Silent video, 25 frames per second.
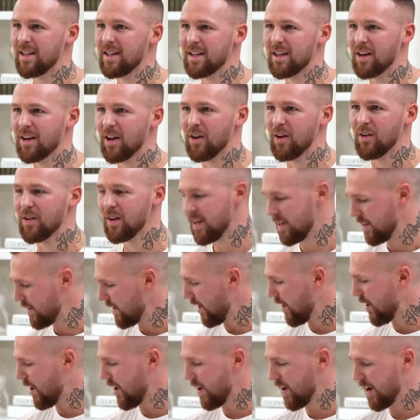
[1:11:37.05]
You know,
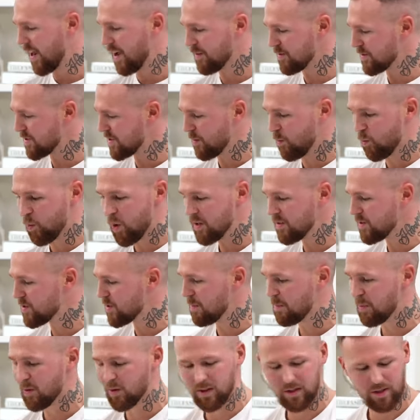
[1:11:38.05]
I'll once
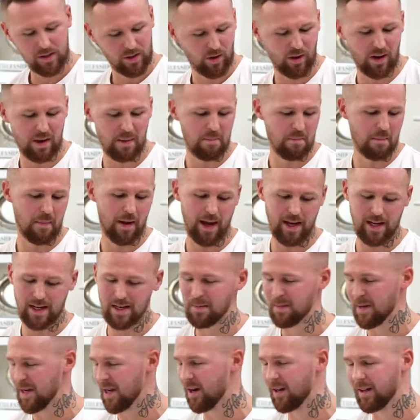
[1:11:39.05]
upon a time,
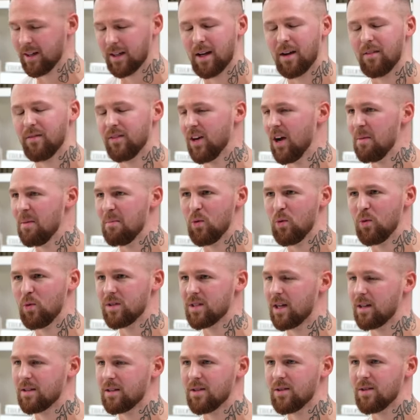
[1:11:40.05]
maybe I'd have covered up more
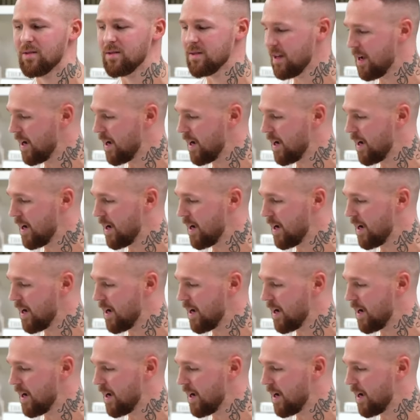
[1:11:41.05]
tattoos.